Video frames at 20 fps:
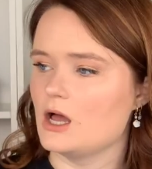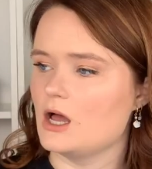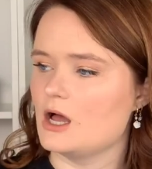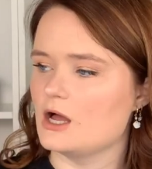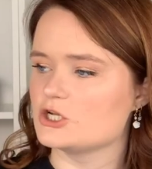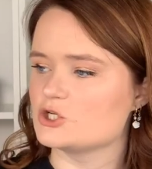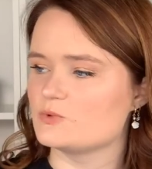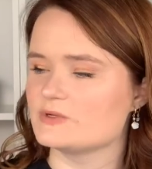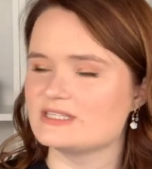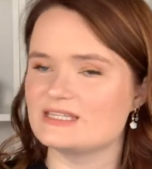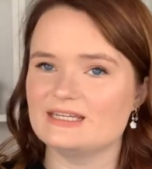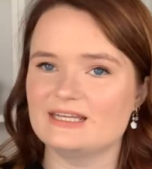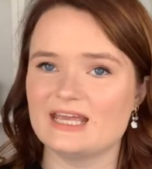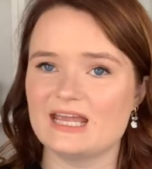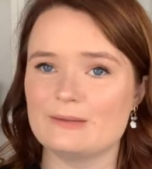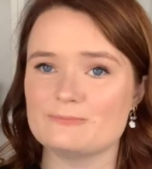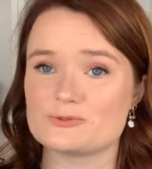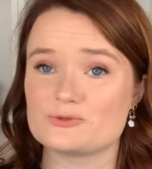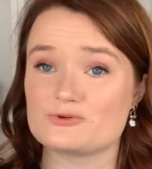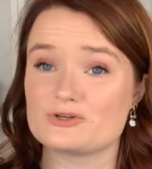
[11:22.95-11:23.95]
uh, Twisted
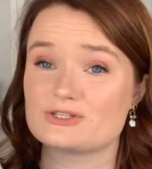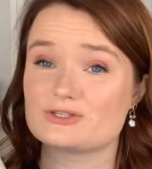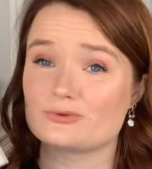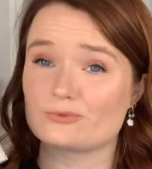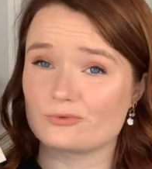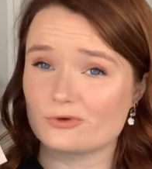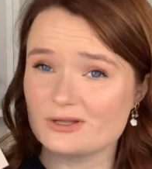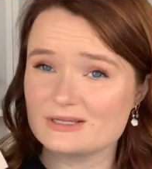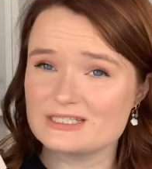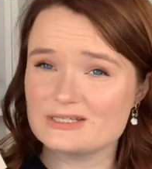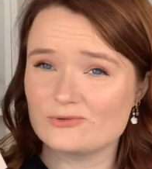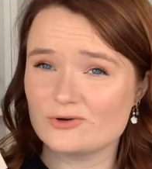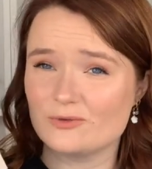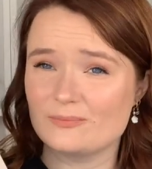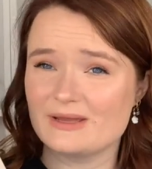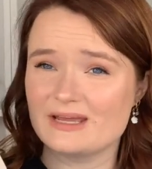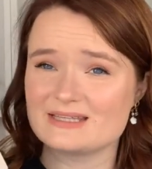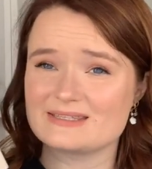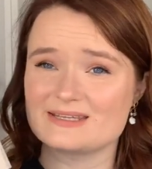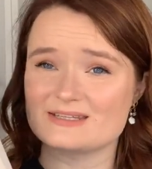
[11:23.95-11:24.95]
Games, which is a royalty
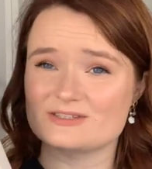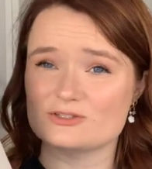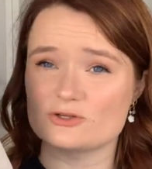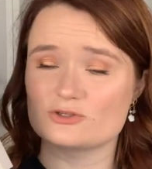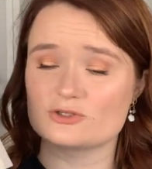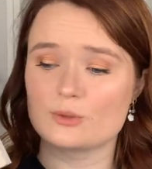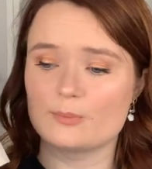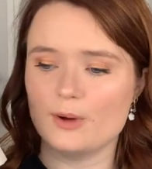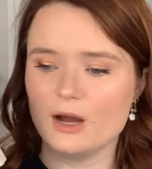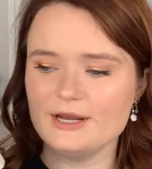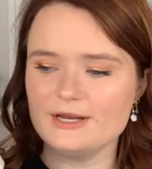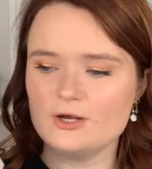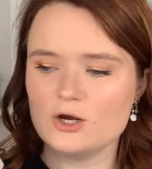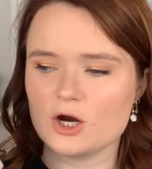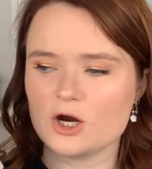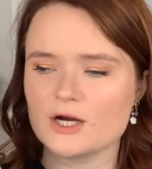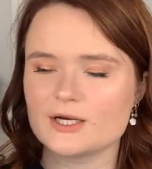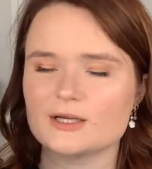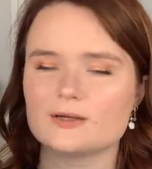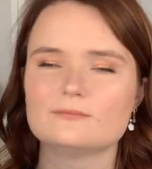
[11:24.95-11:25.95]
romance that's also
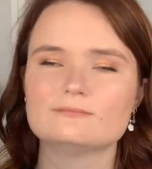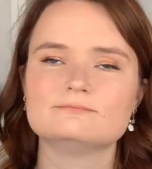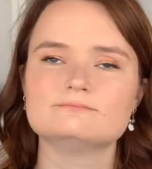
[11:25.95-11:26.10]
bodyguard.